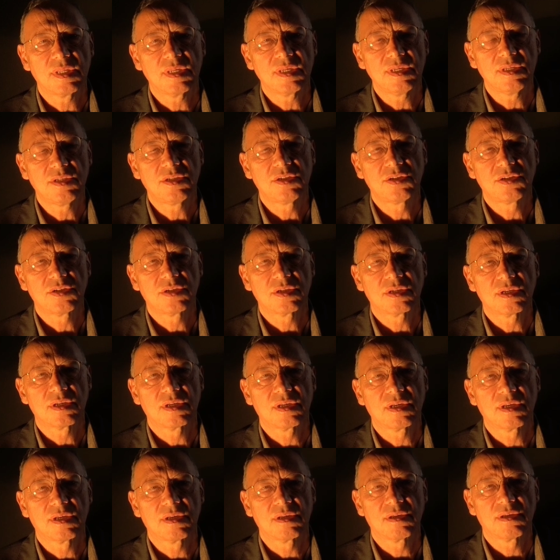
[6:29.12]
each
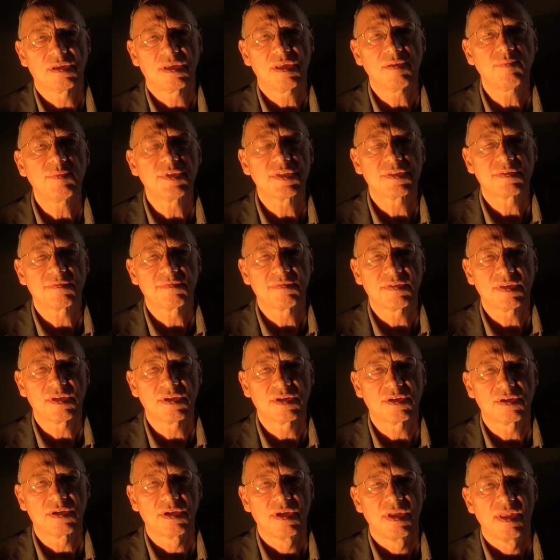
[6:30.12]

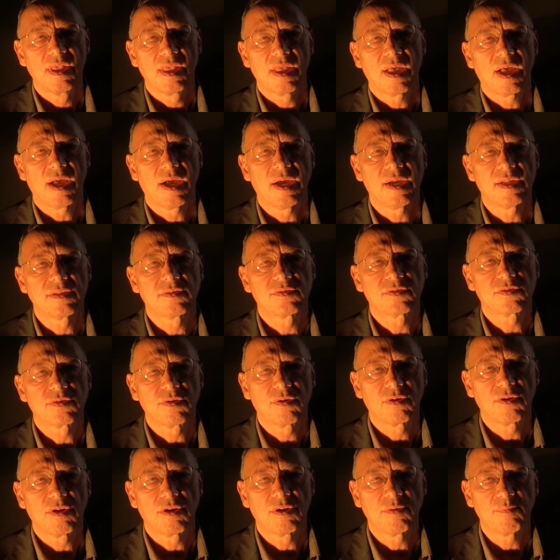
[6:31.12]
hemisphere at
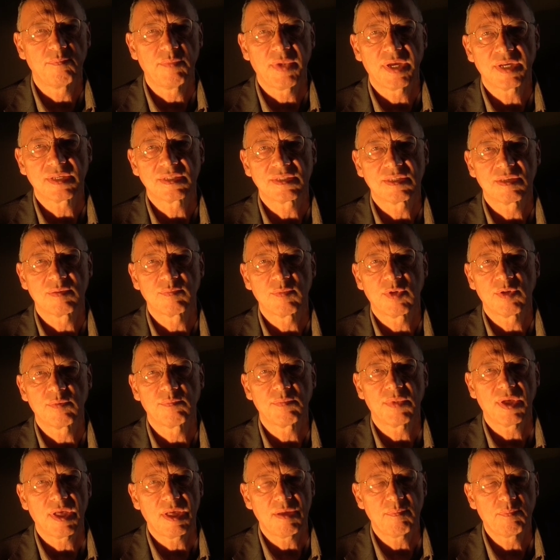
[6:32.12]
solar
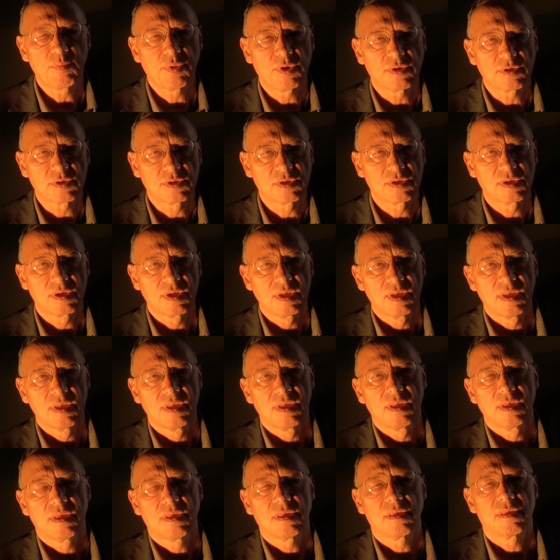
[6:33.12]
maximum epoch.
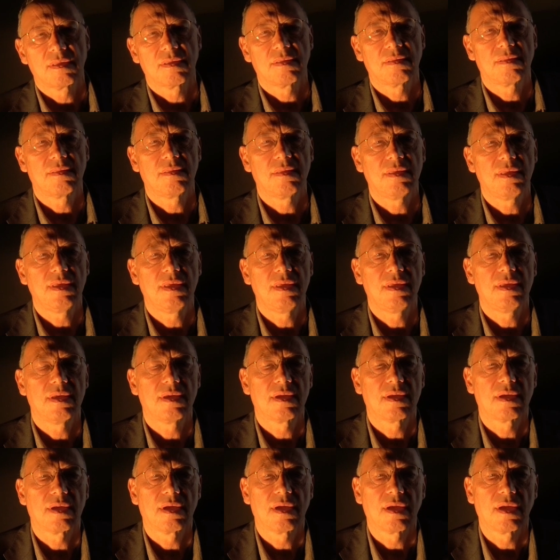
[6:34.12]

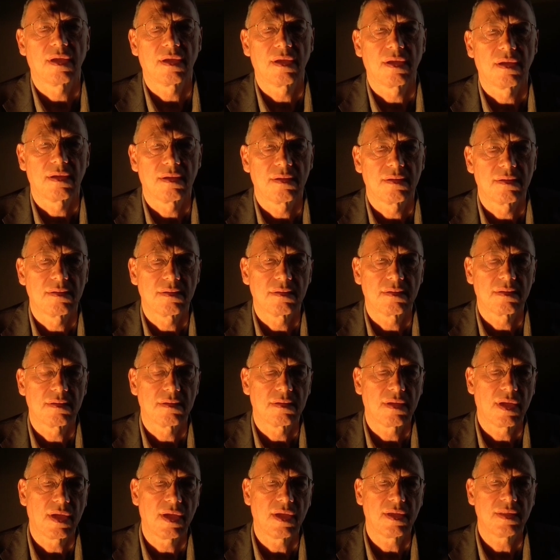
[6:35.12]
The
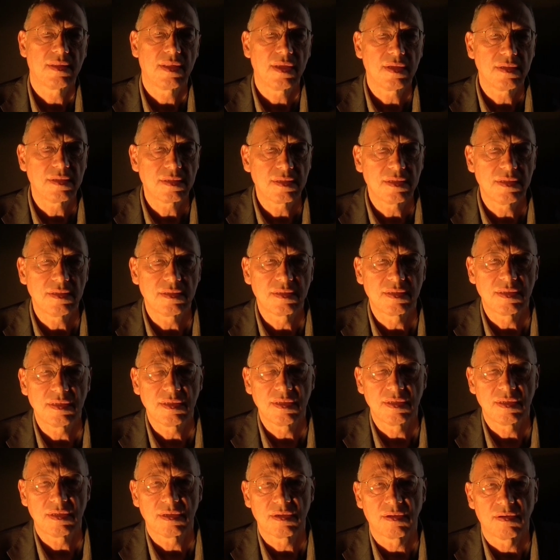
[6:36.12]

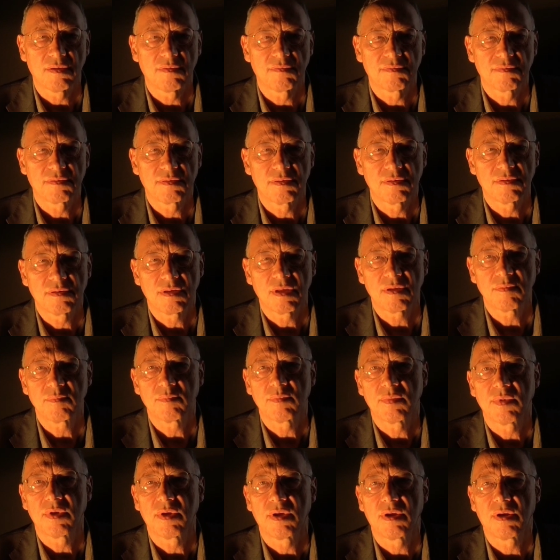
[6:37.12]
identity of the
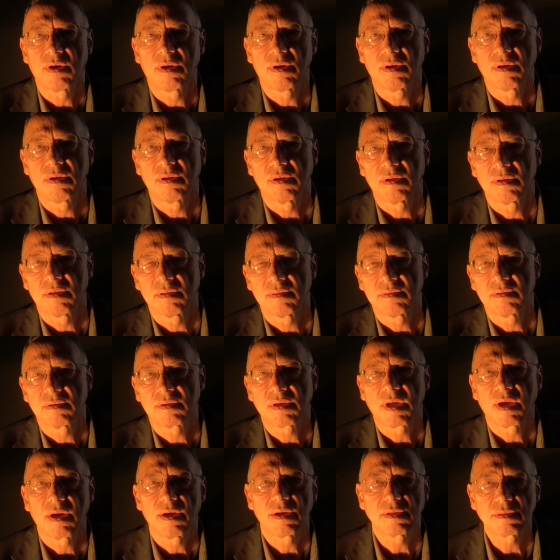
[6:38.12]
number, the
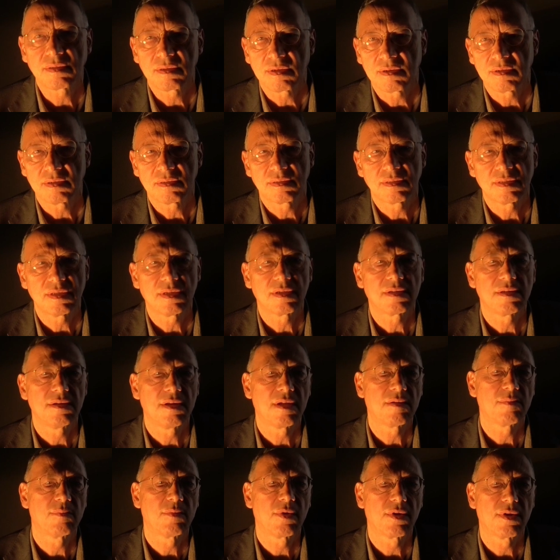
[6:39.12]
characteristic
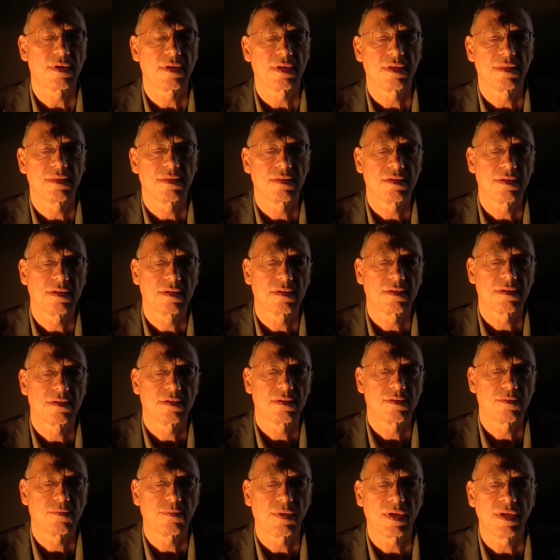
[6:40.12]
number in
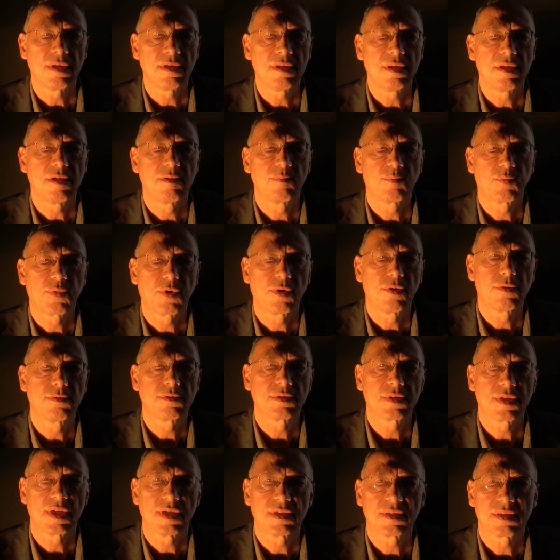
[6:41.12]
the winding
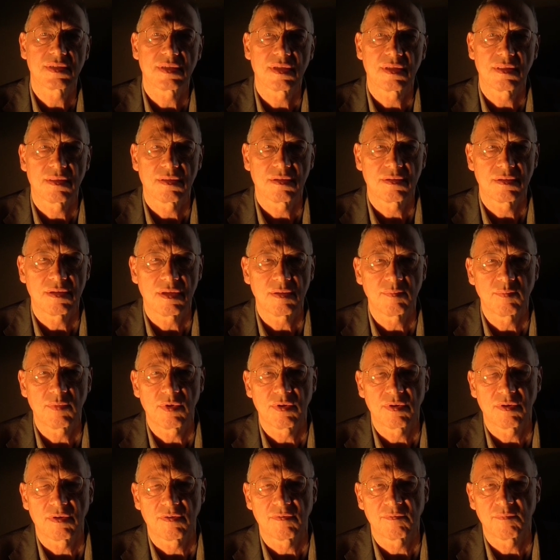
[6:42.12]
process and the
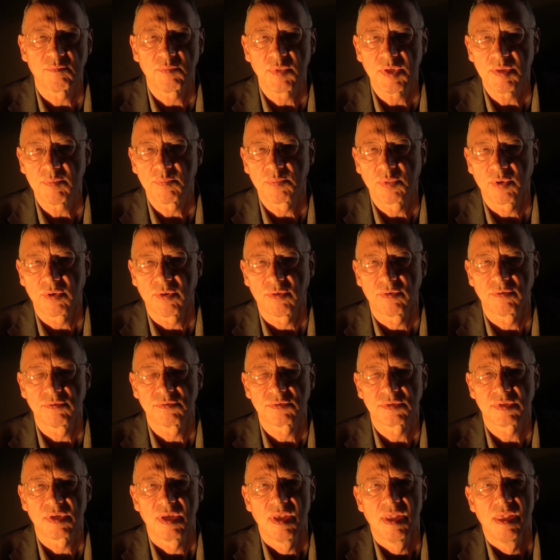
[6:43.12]
number of
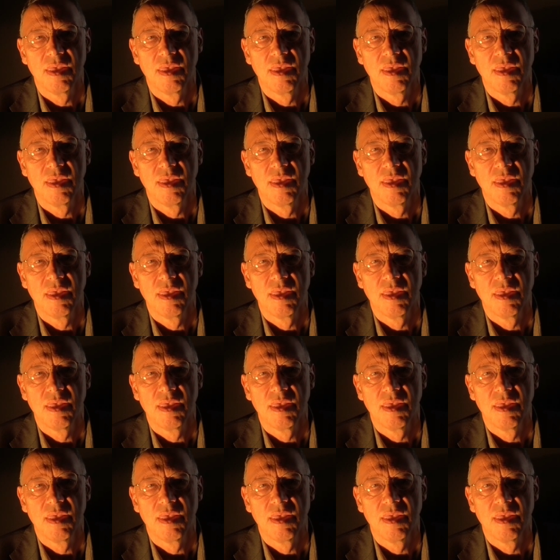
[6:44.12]
bipoles